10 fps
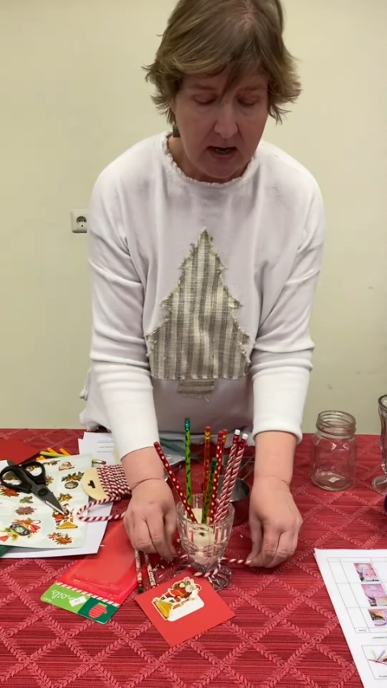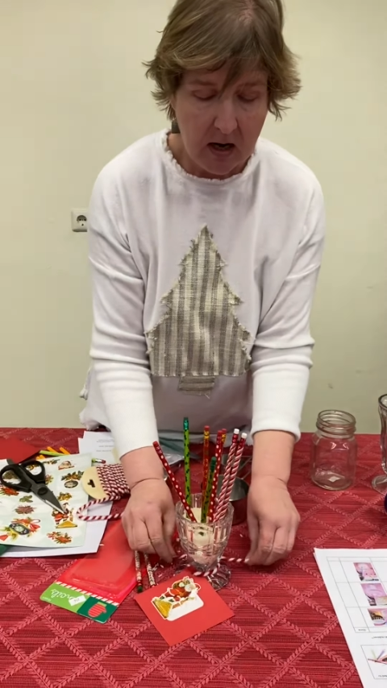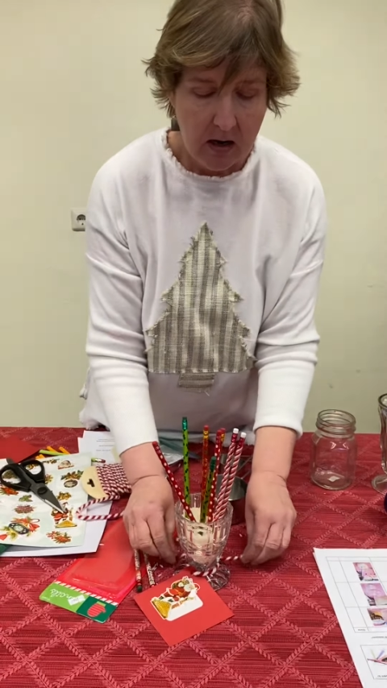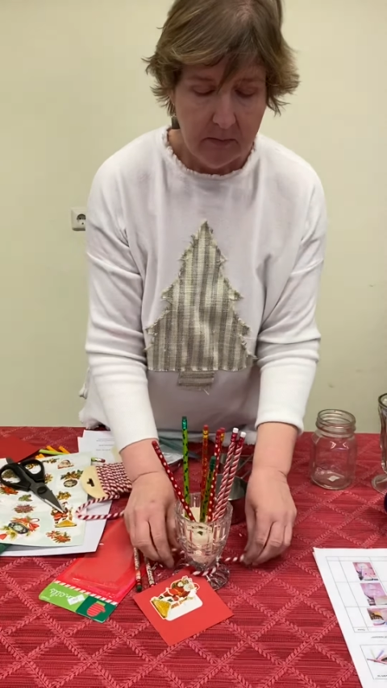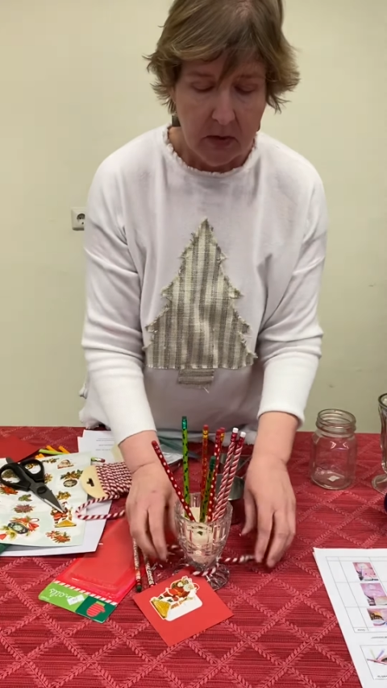
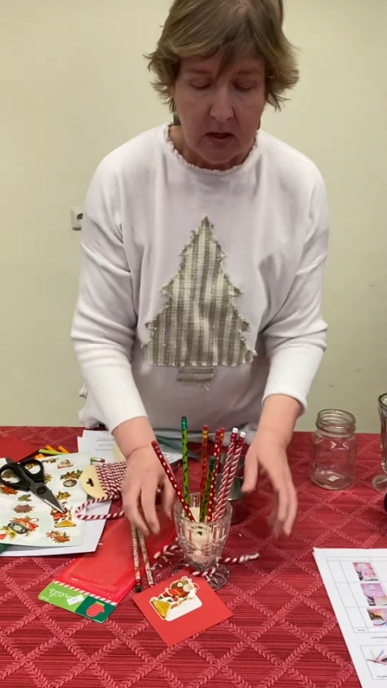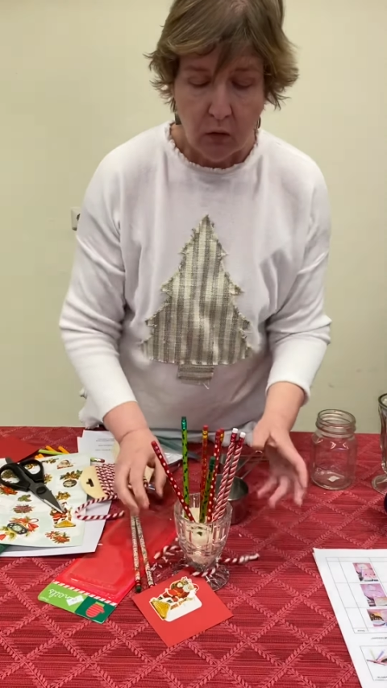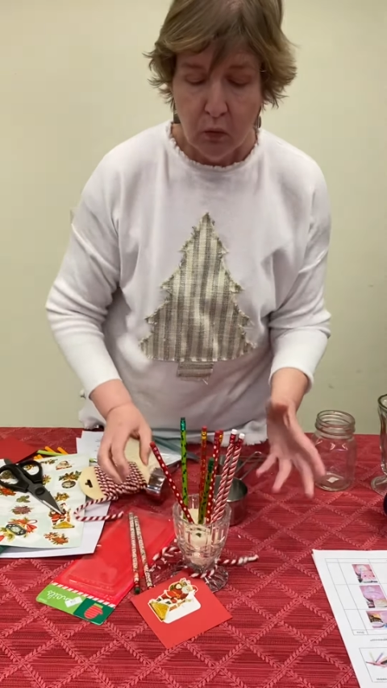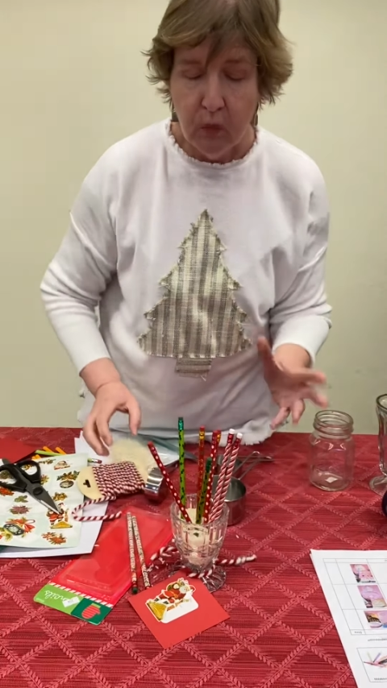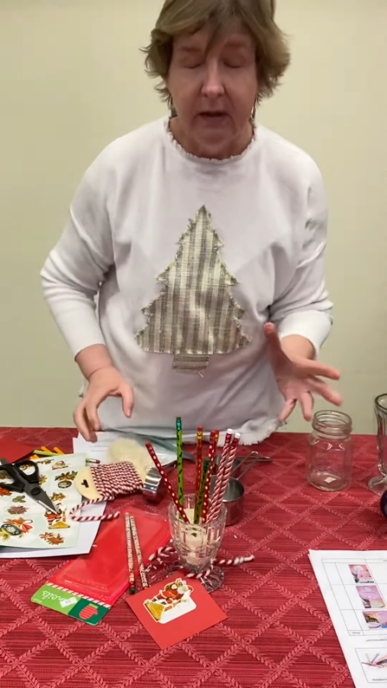um,
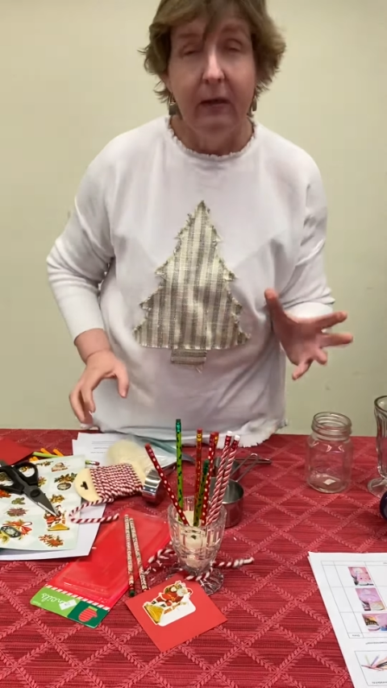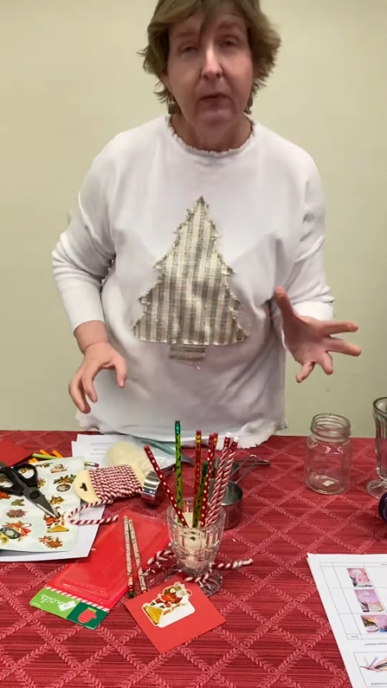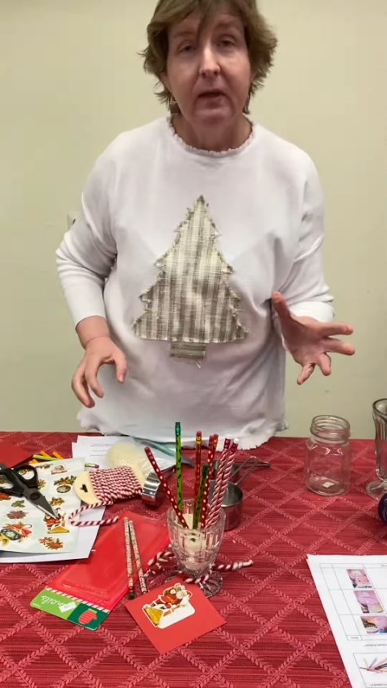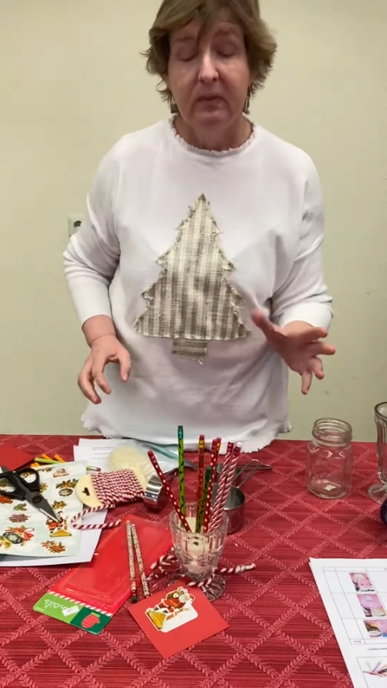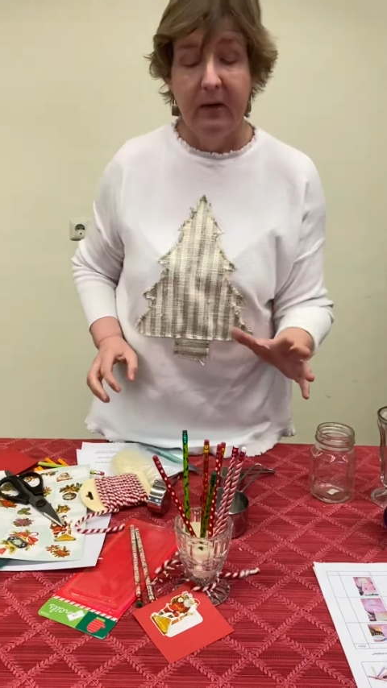really,
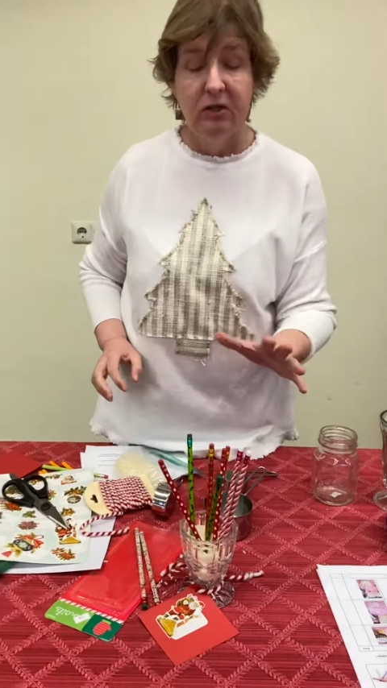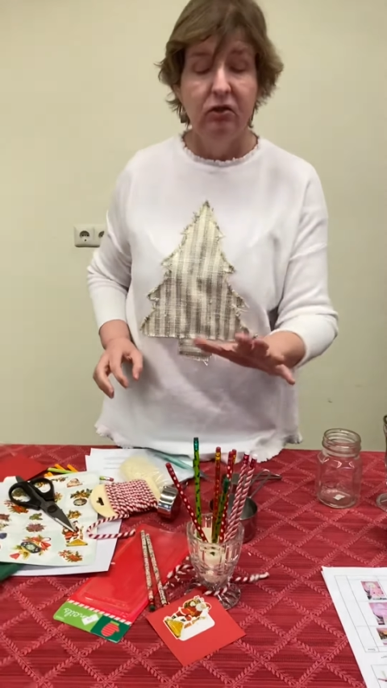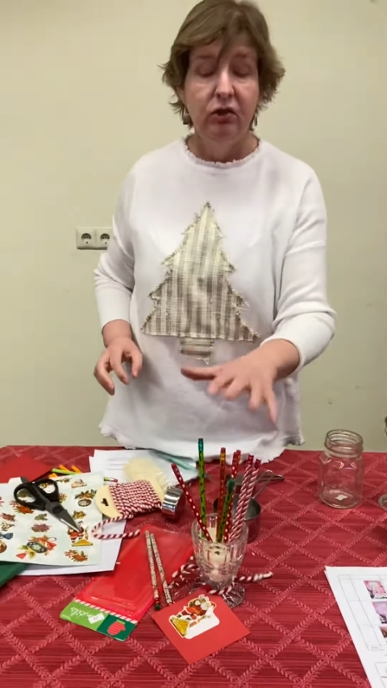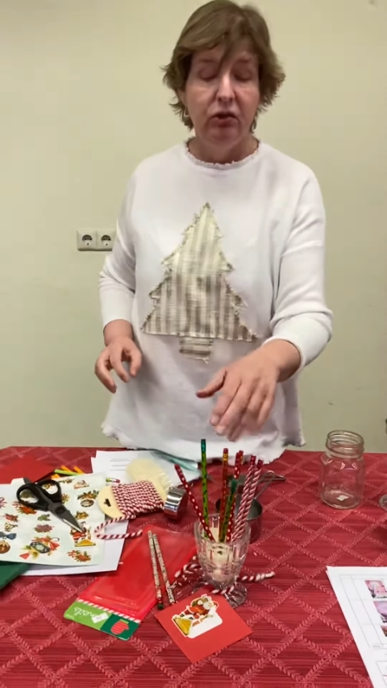really special to